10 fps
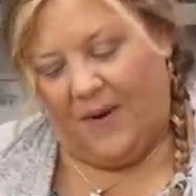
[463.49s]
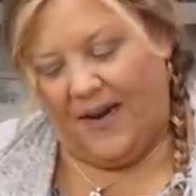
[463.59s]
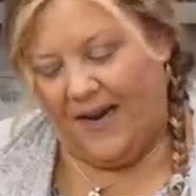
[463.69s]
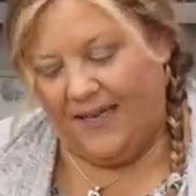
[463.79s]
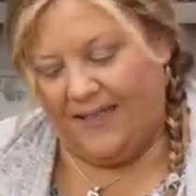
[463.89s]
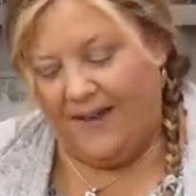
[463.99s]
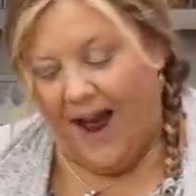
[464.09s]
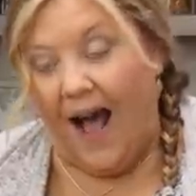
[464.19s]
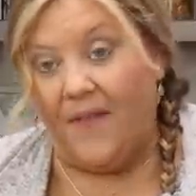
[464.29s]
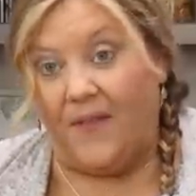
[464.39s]
but it is
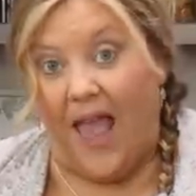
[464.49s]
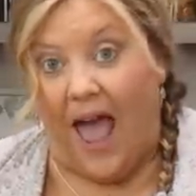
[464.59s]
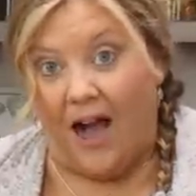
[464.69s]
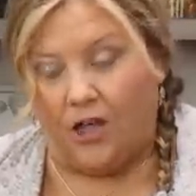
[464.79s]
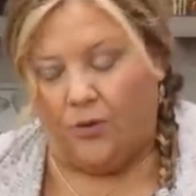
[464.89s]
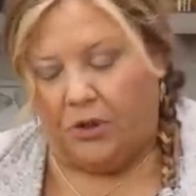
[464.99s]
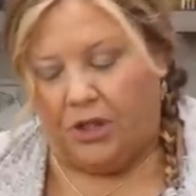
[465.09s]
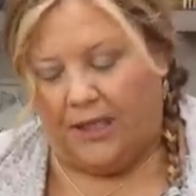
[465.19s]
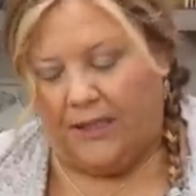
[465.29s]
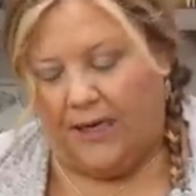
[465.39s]
not the actual
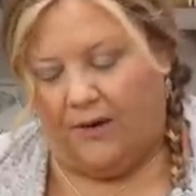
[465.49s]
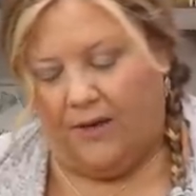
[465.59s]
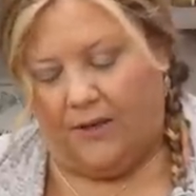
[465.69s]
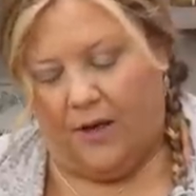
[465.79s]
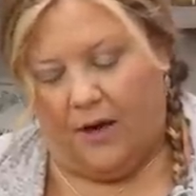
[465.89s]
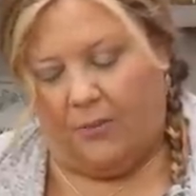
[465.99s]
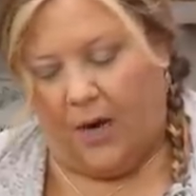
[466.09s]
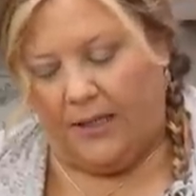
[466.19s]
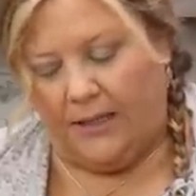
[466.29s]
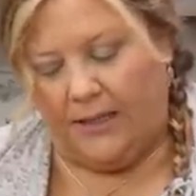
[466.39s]
chicken tender that's on a
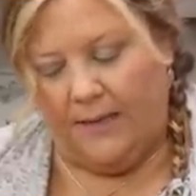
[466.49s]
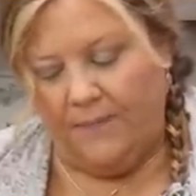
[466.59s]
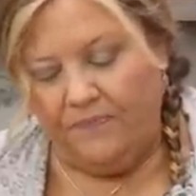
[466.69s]
breast.